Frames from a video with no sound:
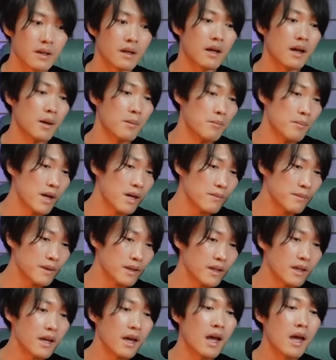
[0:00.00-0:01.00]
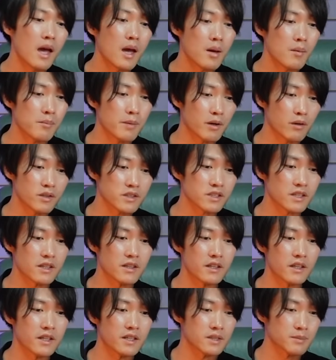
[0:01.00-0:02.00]
Maybe because in
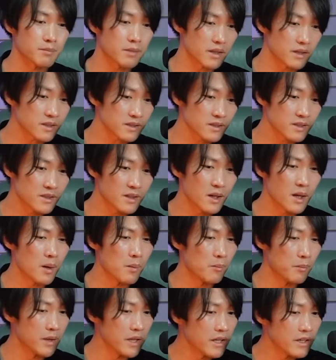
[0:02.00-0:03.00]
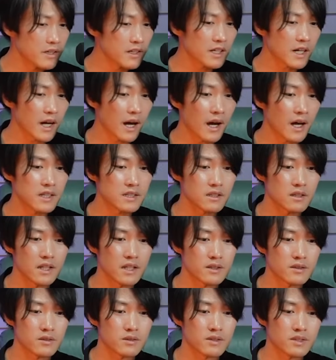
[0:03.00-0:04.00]
his past, being kind led
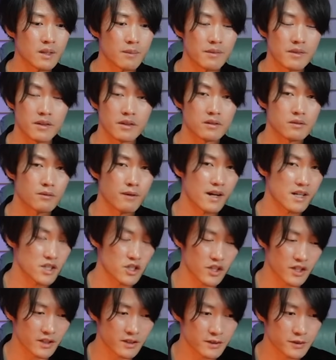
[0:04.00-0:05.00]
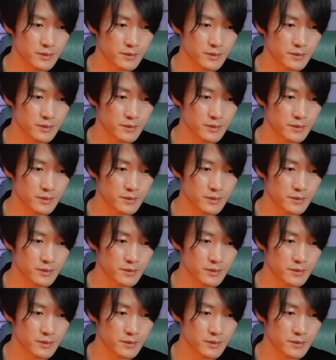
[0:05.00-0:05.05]
to something tragic.